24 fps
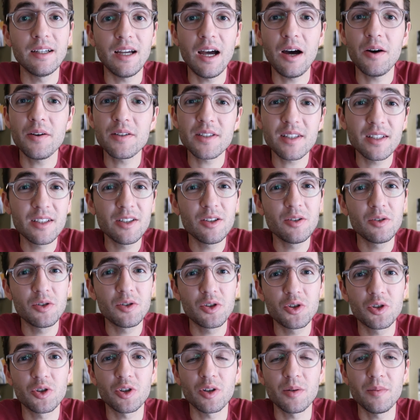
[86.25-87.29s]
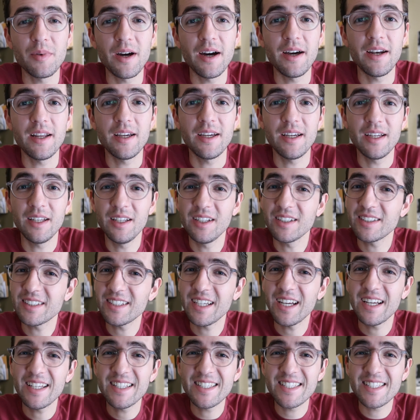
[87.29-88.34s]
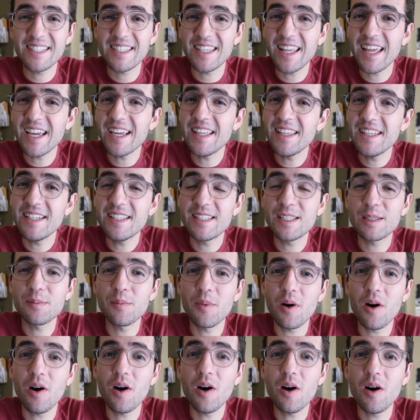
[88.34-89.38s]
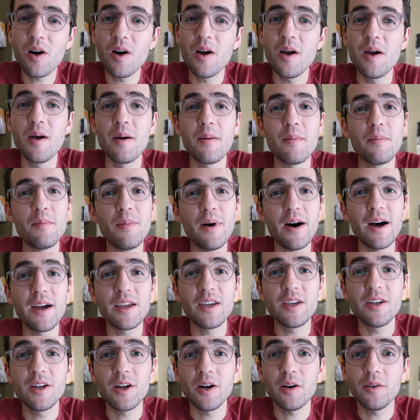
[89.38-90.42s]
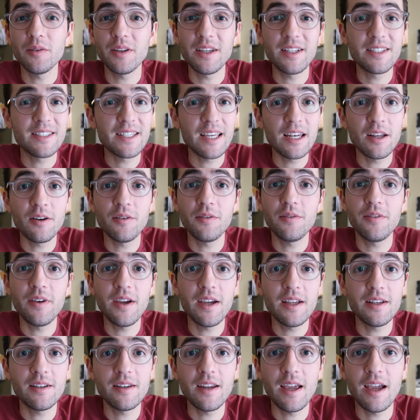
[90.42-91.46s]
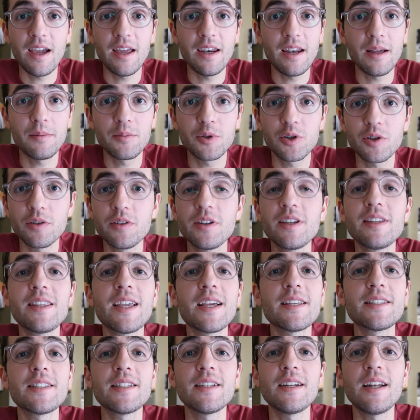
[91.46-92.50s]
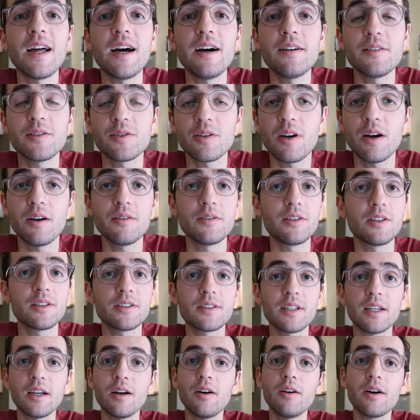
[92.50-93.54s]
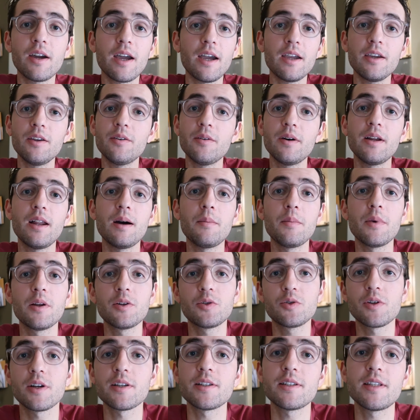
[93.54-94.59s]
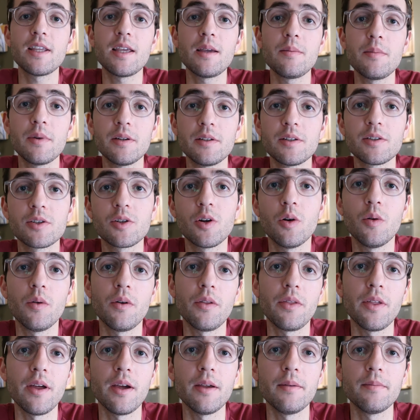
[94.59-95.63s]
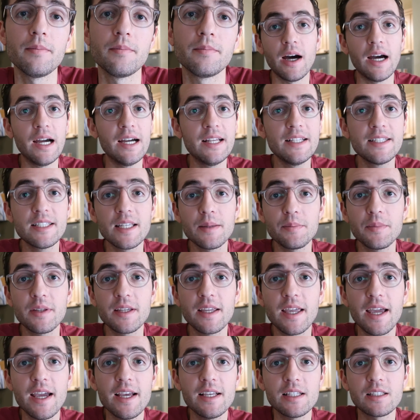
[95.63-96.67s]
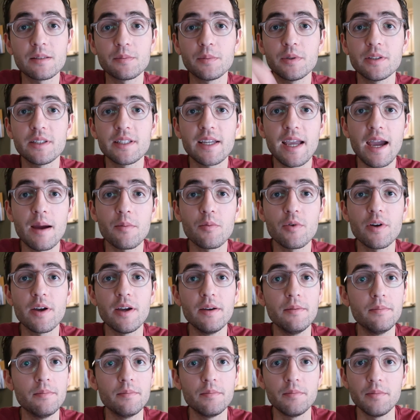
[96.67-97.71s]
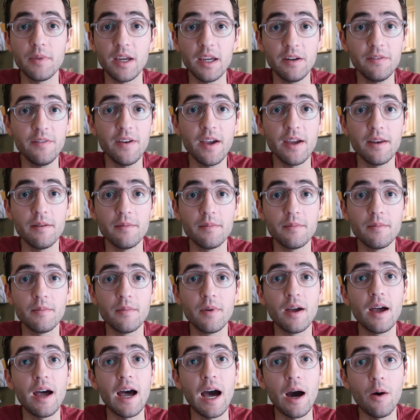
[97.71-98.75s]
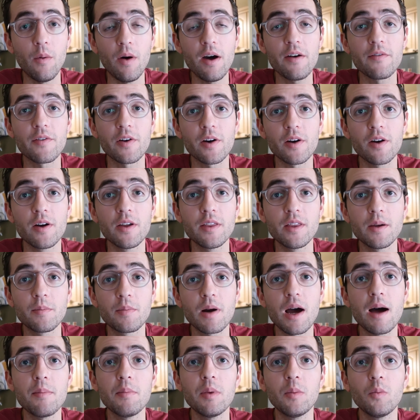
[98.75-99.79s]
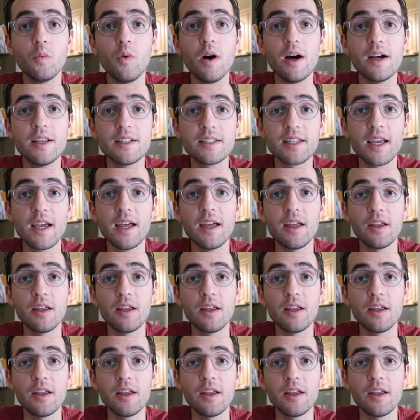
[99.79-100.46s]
I was a little unsure about it. It looked slightly small, but you know, they said it'll fit and I'm sure they tested it out, so I was just like, okay, you know what, I'm gonna trust them and just go with it. I unzipped the case, put the camera in. It fit. However, the problem was